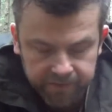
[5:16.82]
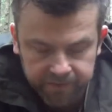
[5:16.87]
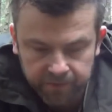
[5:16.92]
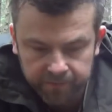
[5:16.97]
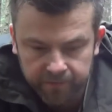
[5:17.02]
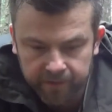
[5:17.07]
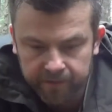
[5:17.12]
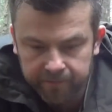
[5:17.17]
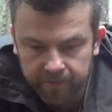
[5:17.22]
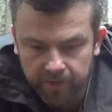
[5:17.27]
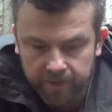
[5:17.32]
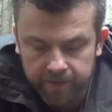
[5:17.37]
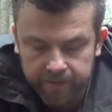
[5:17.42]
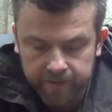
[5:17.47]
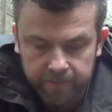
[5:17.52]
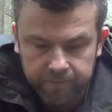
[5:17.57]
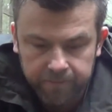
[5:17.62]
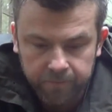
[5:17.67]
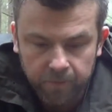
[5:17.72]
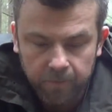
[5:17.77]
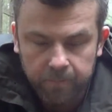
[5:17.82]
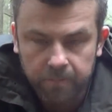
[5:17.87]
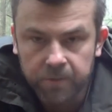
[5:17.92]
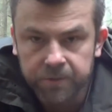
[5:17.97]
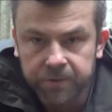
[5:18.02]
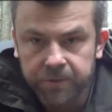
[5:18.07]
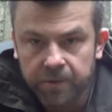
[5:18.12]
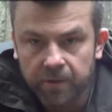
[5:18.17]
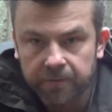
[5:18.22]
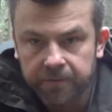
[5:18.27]
survival knife or a
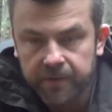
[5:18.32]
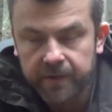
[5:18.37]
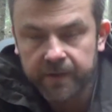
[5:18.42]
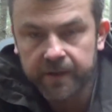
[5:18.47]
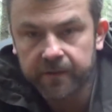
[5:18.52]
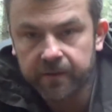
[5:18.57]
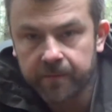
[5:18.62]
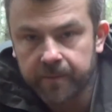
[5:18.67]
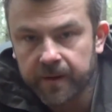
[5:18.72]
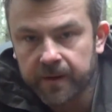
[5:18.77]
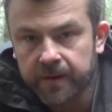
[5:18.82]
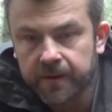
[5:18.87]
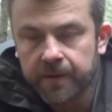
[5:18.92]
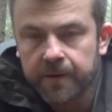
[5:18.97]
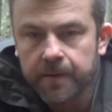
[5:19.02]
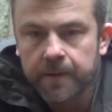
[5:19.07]
bushcraft knife, but